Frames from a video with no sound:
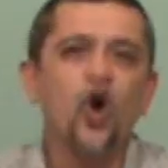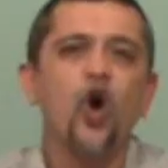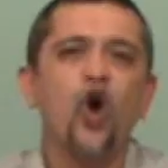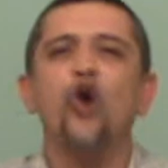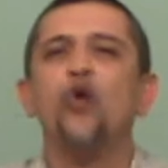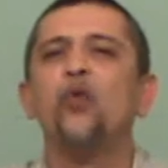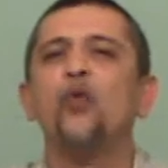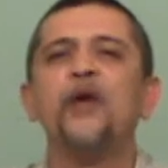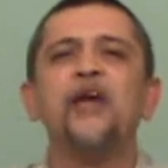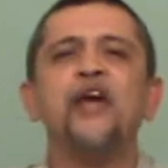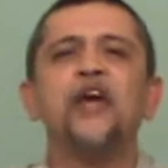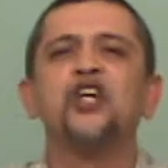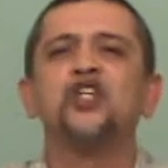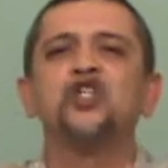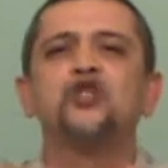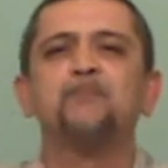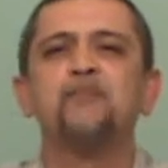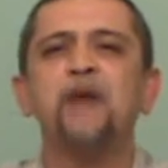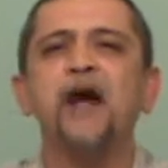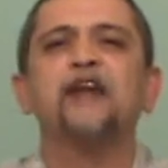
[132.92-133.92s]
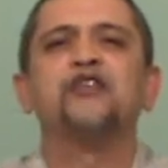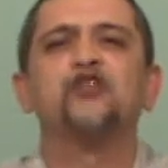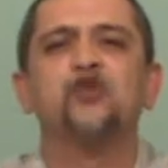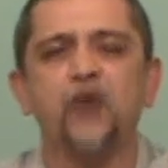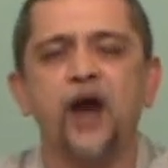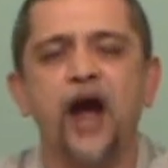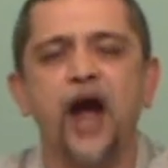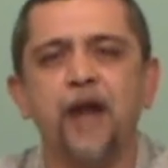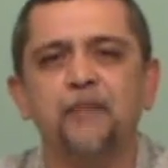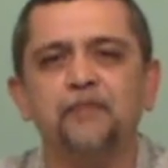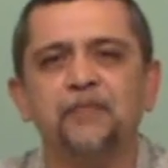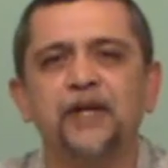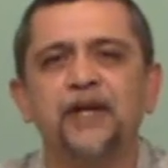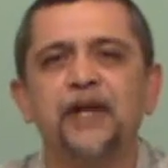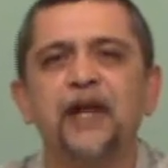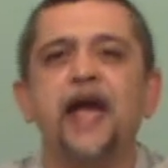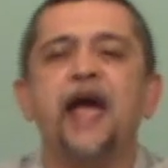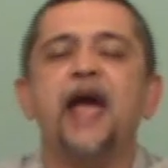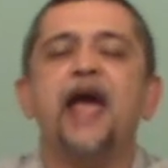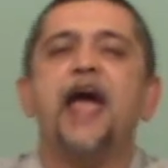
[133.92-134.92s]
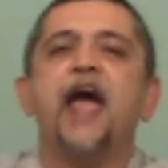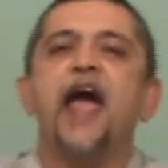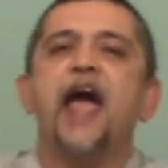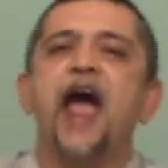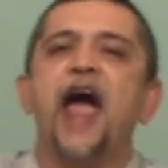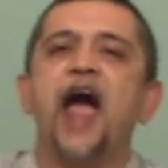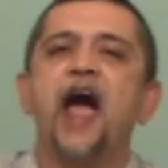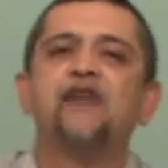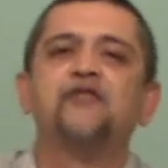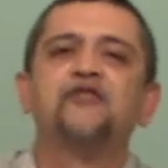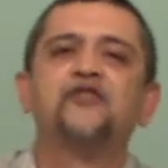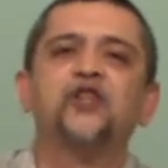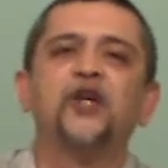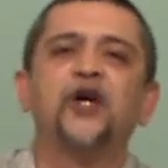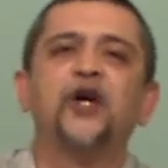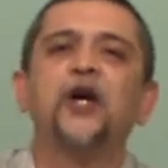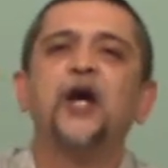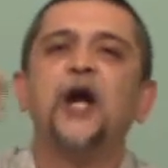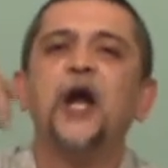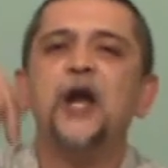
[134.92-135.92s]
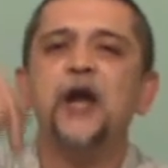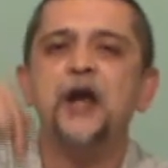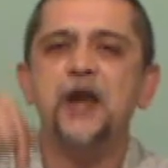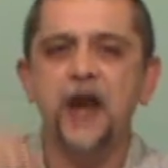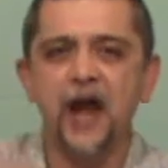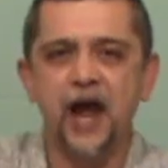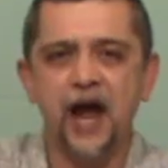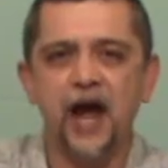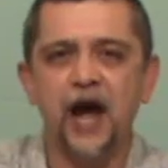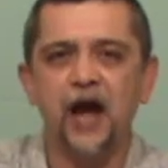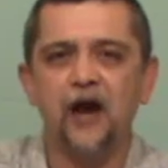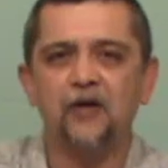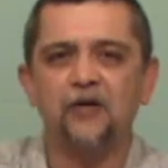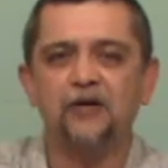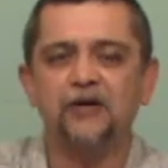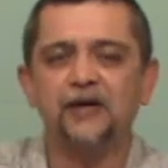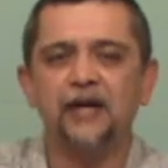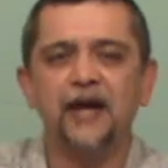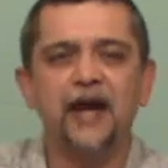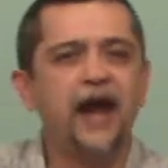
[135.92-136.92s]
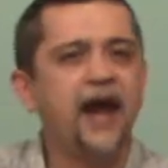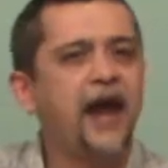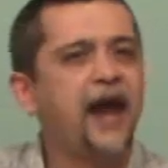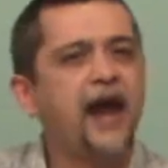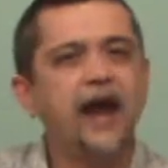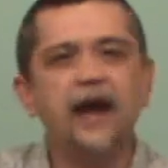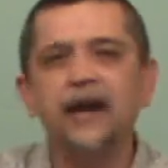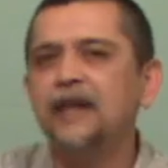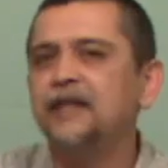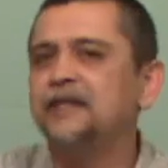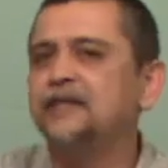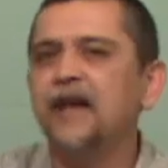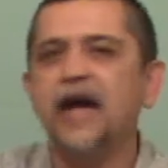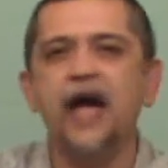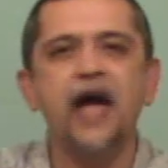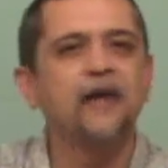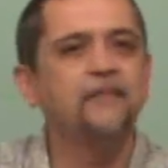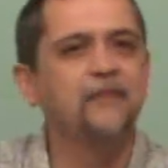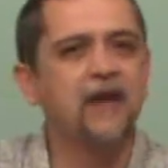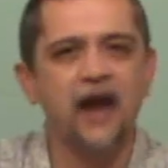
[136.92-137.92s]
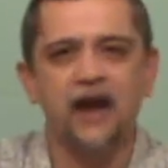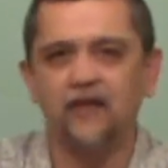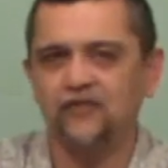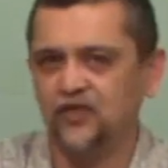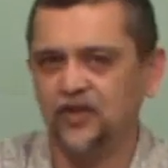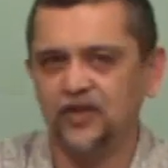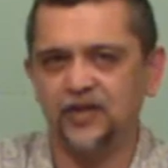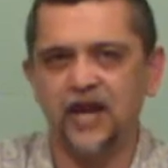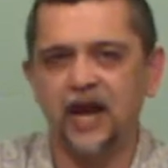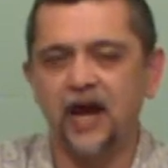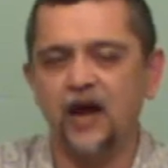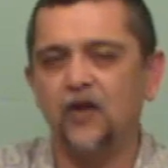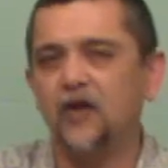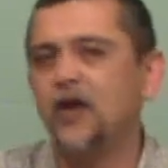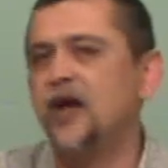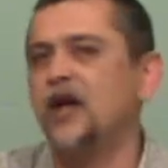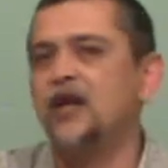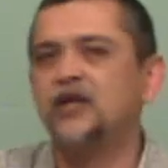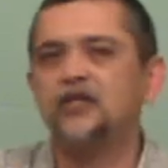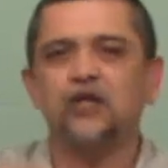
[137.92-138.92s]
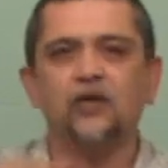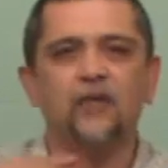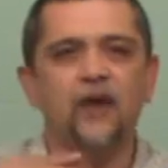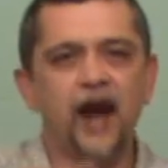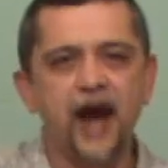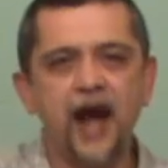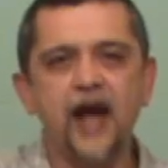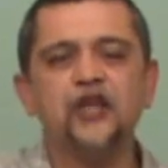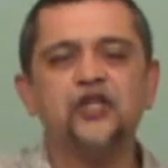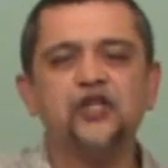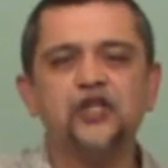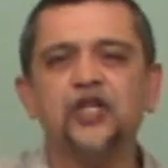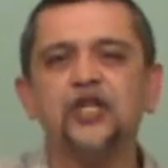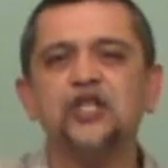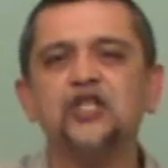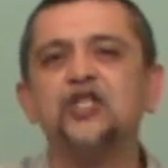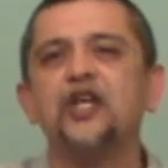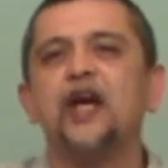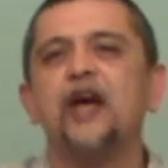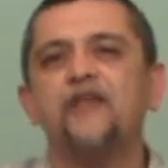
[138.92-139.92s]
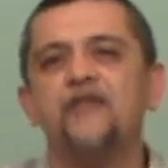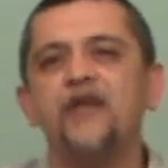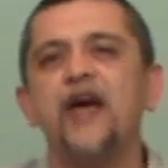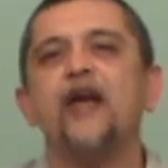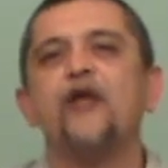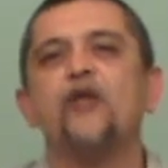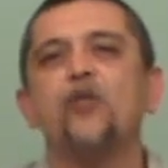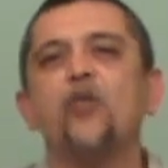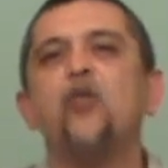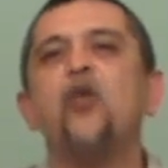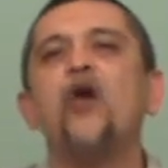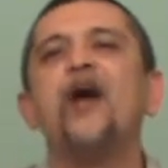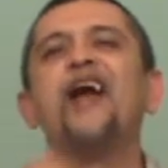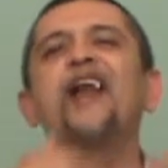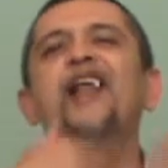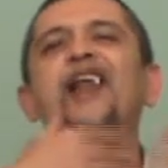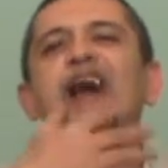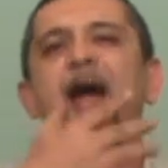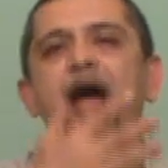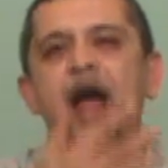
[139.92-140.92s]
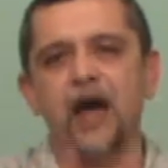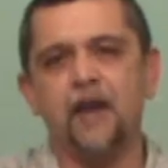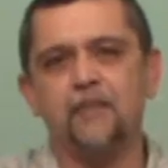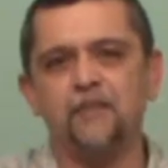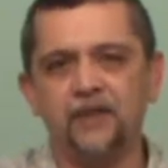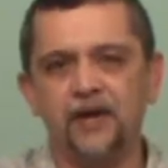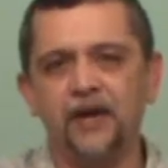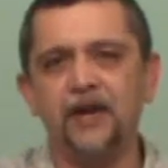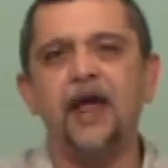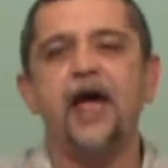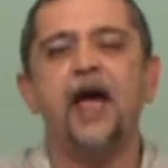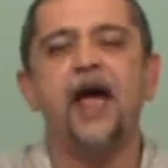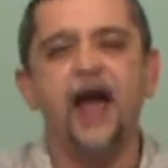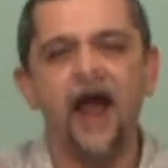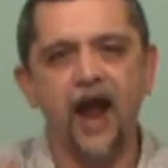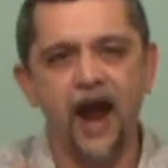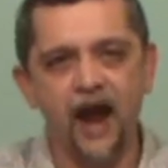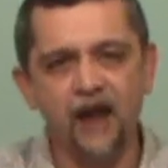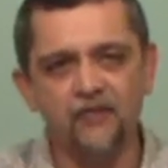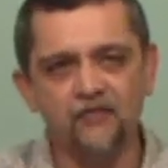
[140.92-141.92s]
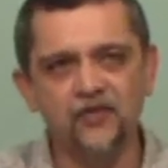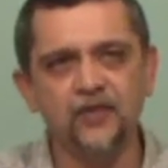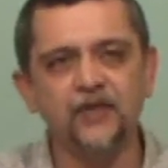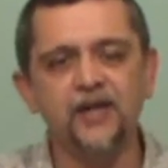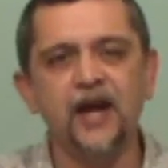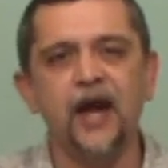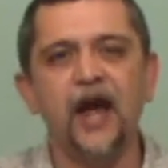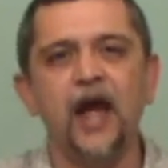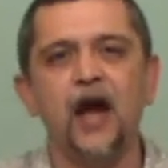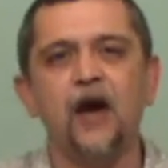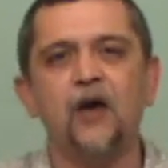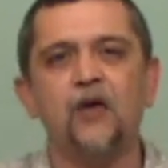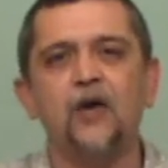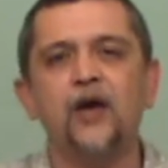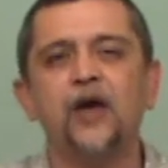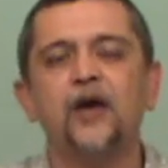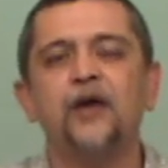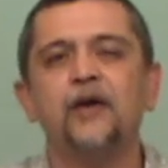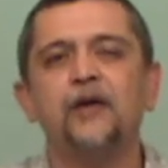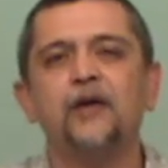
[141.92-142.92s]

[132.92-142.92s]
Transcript: or we expect to happen after now. Anytime after now. So actions that will happen after now